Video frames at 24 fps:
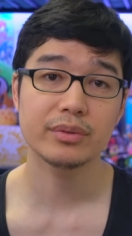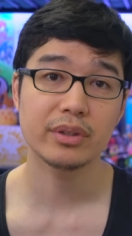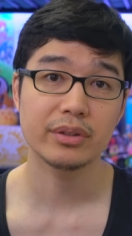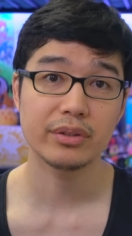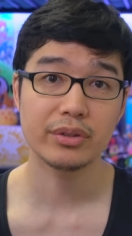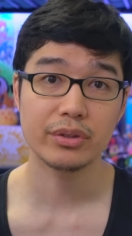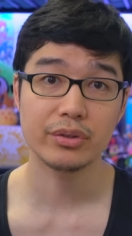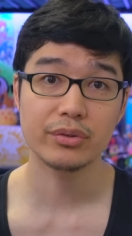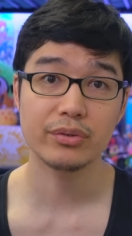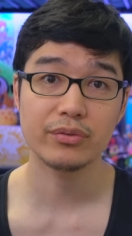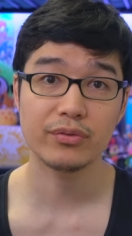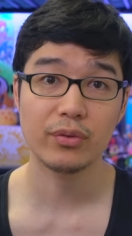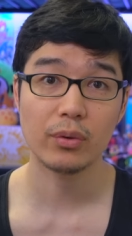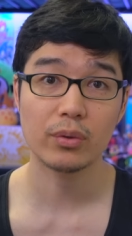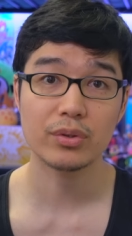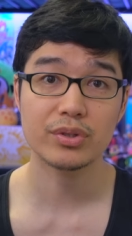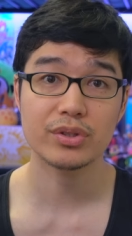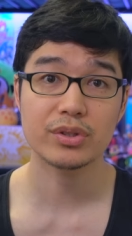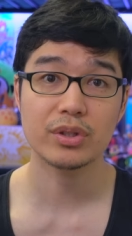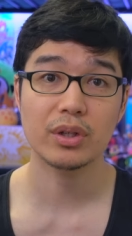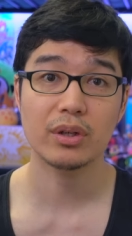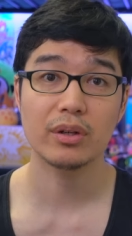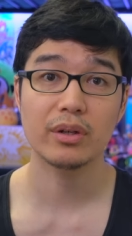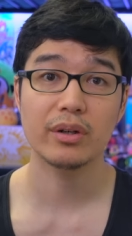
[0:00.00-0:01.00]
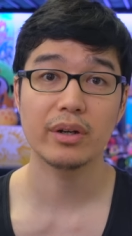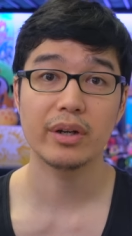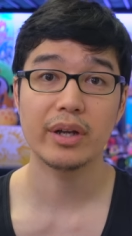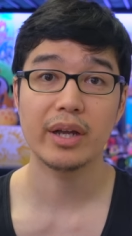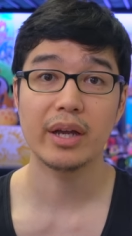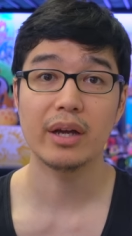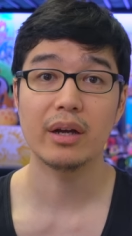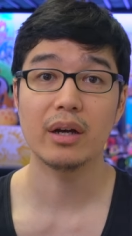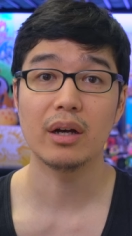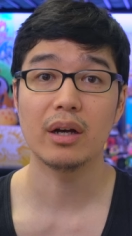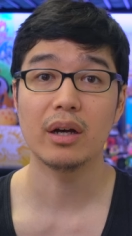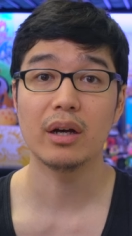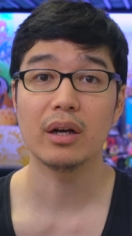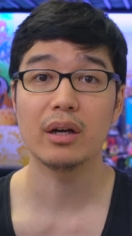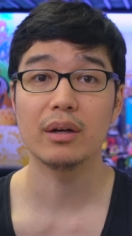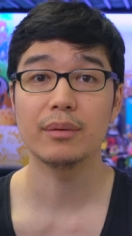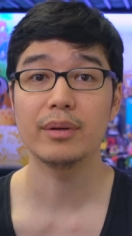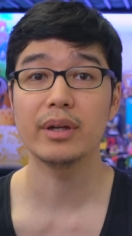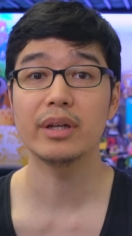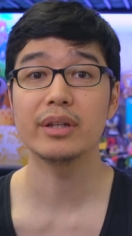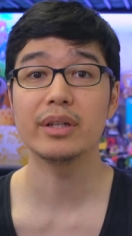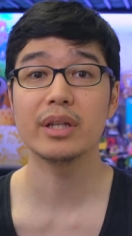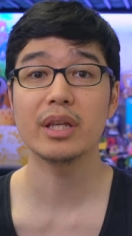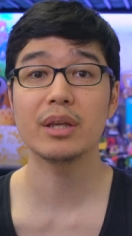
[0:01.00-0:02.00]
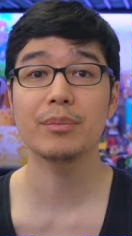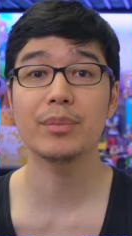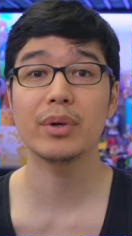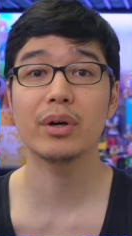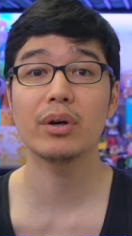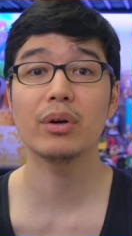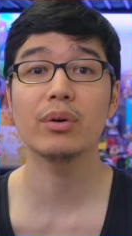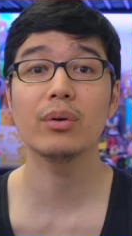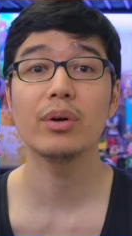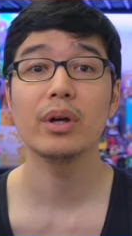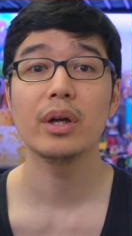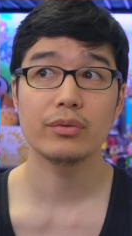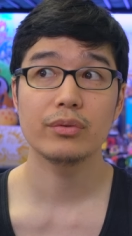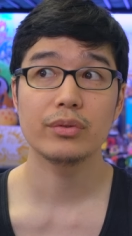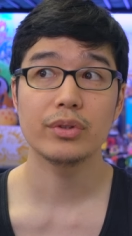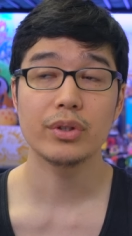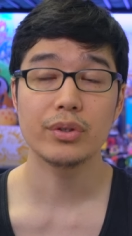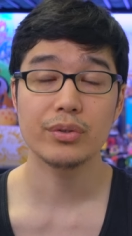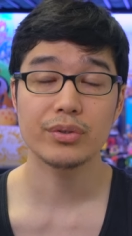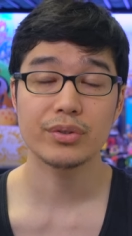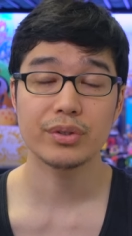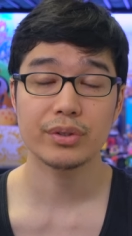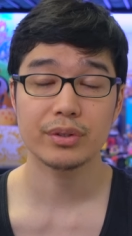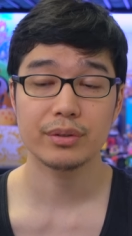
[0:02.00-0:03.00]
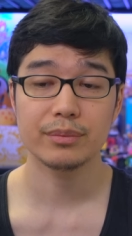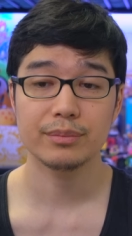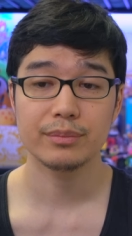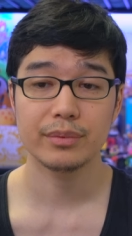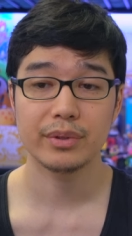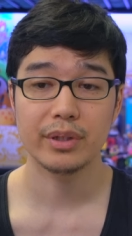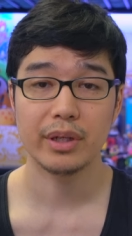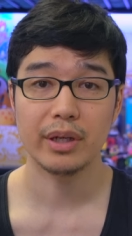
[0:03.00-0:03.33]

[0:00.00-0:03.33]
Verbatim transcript: the new four-star uh, Anemo user